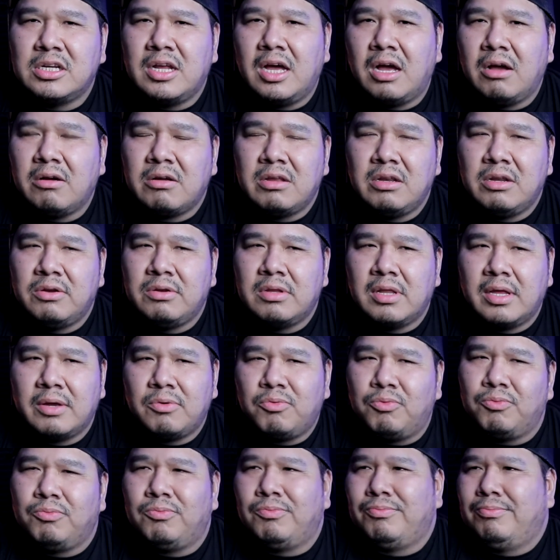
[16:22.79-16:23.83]
How
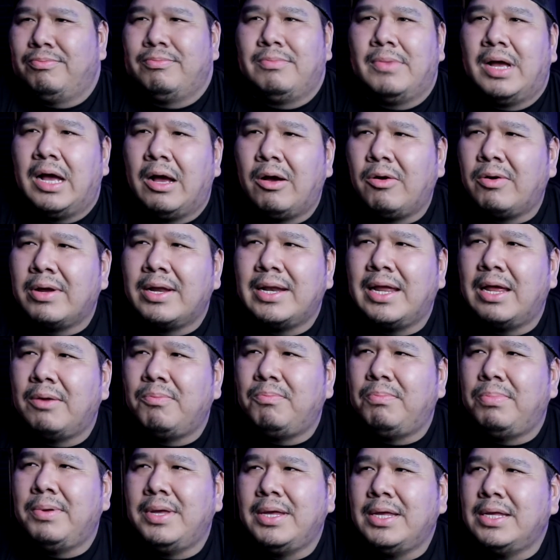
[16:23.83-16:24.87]
can
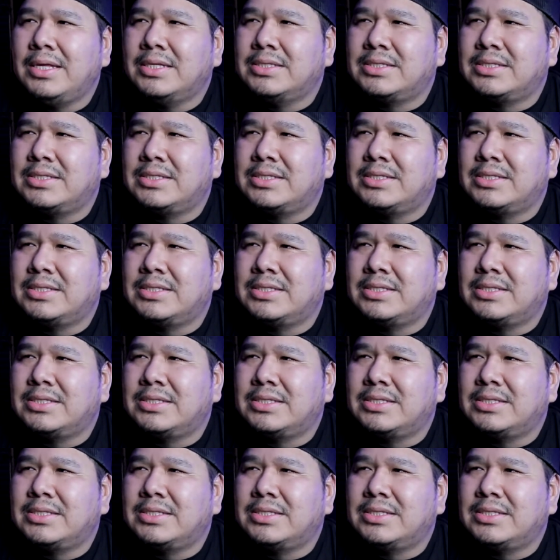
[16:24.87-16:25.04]
that be